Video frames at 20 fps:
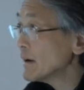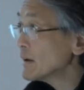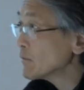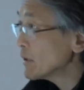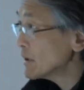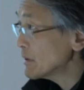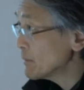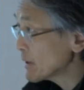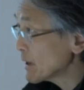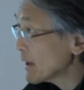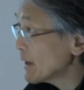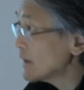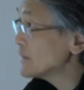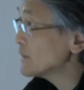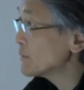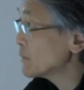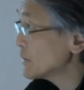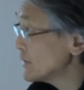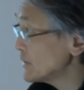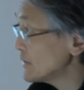quantum mechanics
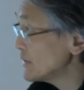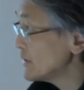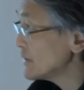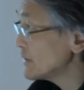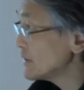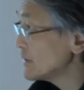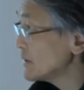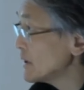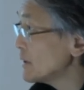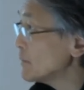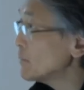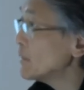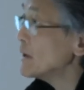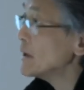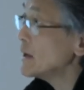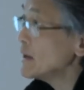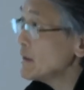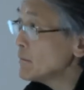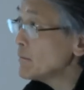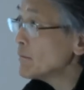persists, but
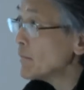in